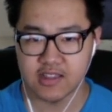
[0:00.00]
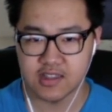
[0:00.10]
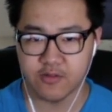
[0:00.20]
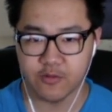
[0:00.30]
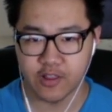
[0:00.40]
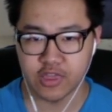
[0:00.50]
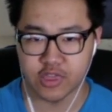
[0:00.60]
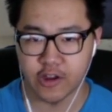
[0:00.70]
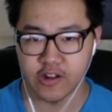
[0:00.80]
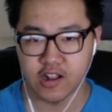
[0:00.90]
different
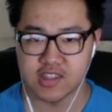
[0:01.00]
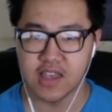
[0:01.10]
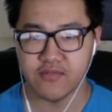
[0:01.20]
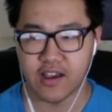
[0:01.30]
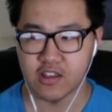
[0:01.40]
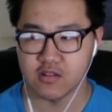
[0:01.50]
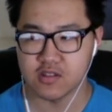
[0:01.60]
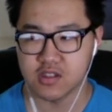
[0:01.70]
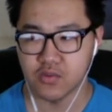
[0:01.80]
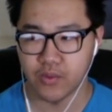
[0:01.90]
third octet
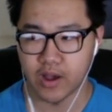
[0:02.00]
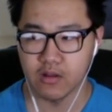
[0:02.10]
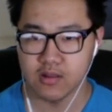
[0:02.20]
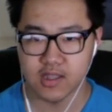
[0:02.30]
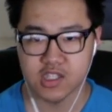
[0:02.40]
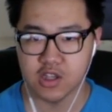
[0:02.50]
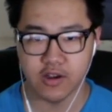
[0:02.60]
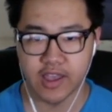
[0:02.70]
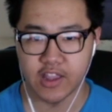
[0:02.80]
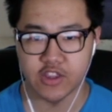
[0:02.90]
values. Well, let's go
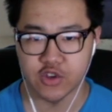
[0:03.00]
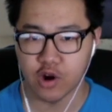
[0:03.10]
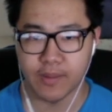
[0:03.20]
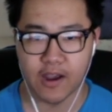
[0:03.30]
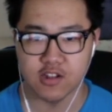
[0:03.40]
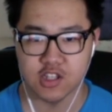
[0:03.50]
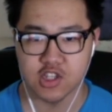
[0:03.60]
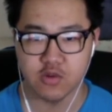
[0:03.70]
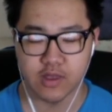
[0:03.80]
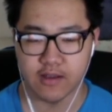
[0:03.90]
ahead and do our powers of
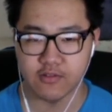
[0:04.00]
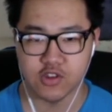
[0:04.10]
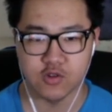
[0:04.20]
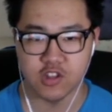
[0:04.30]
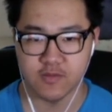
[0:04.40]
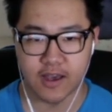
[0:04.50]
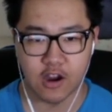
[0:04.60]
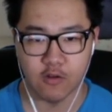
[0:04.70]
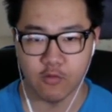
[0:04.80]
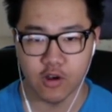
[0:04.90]
2. We have 2 to the
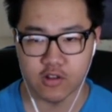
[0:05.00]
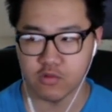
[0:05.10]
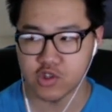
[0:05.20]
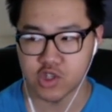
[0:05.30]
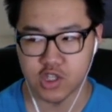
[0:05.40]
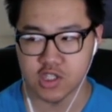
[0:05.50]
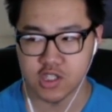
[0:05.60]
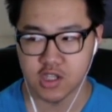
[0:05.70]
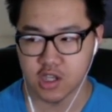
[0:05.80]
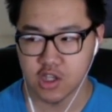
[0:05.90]
power of 1, which
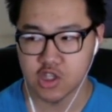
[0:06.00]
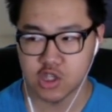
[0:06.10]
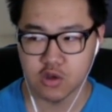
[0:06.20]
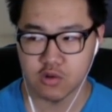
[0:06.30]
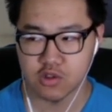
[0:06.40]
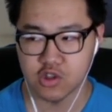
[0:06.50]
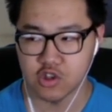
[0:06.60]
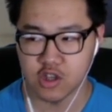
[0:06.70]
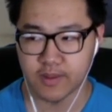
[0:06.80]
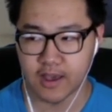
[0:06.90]
is 2, 2
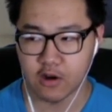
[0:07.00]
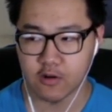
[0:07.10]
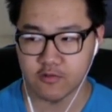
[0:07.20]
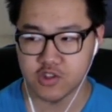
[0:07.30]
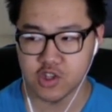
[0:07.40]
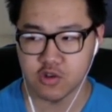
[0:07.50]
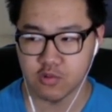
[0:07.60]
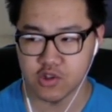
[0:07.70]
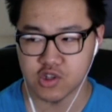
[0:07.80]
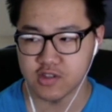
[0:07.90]
to the power of 2,
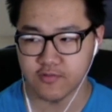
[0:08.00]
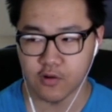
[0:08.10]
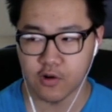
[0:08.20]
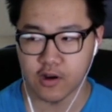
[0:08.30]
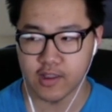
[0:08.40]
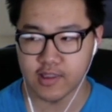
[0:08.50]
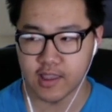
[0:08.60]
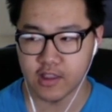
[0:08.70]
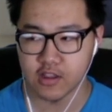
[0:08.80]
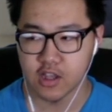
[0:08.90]
which is 4, and
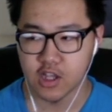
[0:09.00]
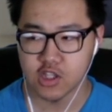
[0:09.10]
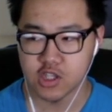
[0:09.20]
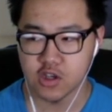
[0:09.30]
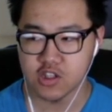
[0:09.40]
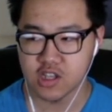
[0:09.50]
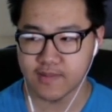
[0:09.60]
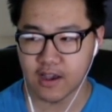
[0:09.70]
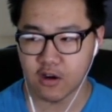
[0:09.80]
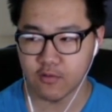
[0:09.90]
then 2 to the
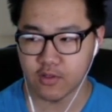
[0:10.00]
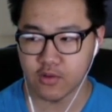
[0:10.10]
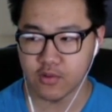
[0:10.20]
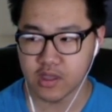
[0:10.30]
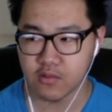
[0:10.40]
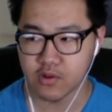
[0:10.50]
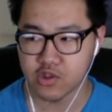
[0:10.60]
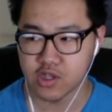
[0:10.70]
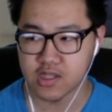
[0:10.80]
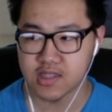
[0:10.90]
power of 3,
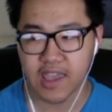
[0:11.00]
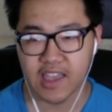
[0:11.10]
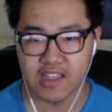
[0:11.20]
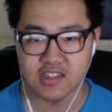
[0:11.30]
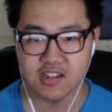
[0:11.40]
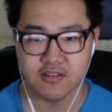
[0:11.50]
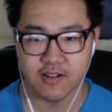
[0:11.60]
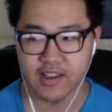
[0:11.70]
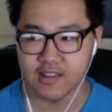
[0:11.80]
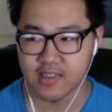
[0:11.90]
which is 8,
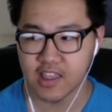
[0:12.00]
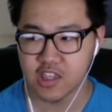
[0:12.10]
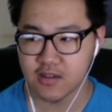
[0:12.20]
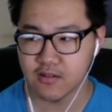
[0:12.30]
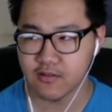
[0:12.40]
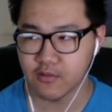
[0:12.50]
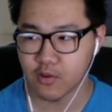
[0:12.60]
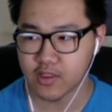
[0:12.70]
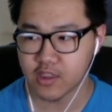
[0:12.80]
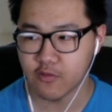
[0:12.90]
right? Thank you,
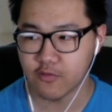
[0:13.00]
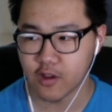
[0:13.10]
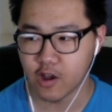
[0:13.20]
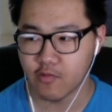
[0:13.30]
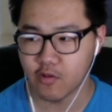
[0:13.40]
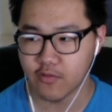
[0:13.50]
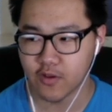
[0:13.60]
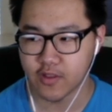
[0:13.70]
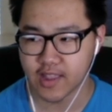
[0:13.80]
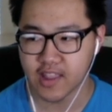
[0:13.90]
OneNote, for helpfully
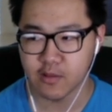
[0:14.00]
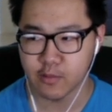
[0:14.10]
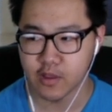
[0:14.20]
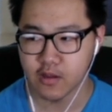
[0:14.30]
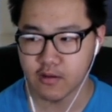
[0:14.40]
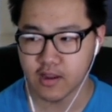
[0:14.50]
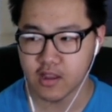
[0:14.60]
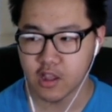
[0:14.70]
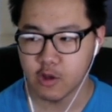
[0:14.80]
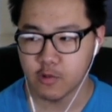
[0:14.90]
filling that in,
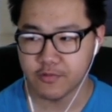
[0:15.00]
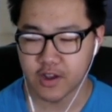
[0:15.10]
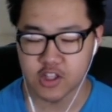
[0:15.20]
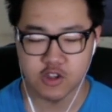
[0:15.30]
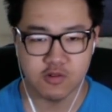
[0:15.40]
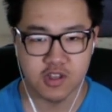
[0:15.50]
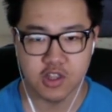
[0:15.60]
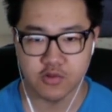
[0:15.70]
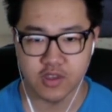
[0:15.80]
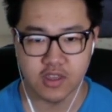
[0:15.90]
right? We've got 2 to the
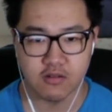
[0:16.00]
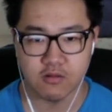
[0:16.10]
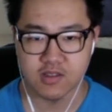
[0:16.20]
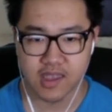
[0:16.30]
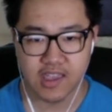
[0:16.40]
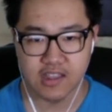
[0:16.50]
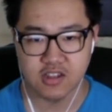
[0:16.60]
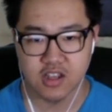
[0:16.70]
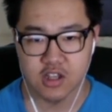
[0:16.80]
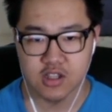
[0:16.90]
3 equals
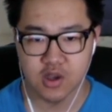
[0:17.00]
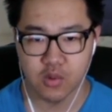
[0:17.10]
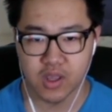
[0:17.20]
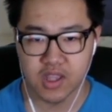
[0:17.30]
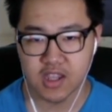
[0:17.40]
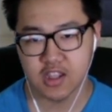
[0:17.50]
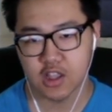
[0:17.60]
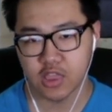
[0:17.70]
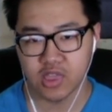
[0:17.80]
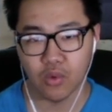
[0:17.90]
8. So we need
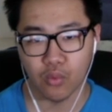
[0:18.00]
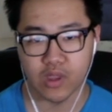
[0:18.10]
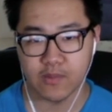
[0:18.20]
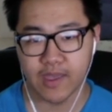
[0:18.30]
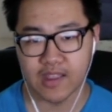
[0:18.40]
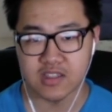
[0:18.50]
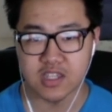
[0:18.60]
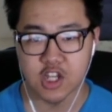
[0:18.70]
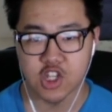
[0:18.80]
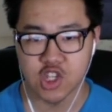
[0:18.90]
3 bits
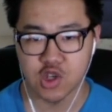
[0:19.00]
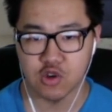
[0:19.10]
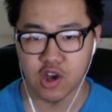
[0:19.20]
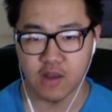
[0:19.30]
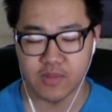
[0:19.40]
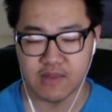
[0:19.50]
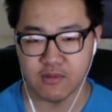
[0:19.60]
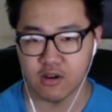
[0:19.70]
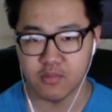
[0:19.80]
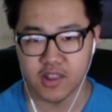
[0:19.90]
to be
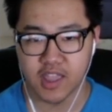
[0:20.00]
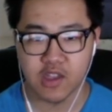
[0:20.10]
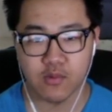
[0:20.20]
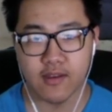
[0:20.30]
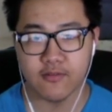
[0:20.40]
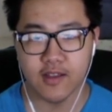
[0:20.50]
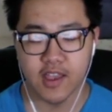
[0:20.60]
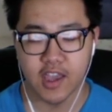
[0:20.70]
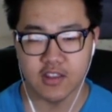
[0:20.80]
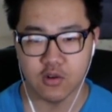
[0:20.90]
able to play with
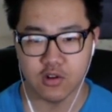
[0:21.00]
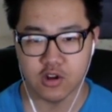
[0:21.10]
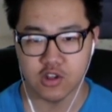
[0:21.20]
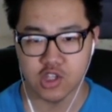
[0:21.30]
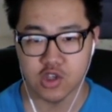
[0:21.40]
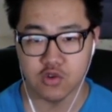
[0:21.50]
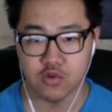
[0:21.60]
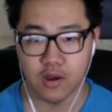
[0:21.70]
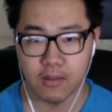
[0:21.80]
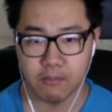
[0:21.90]
in order
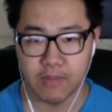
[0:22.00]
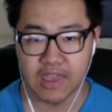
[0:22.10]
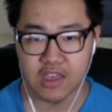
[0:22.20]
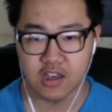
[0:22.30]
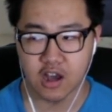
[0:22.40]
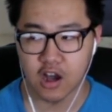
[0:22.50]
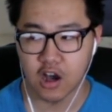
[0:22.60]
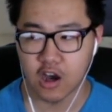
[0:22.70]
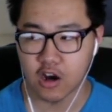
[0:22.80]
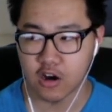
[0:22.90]
to make
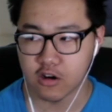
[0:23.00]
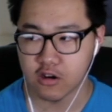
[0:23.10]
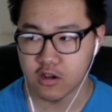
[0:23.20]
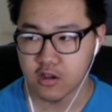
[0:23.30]
our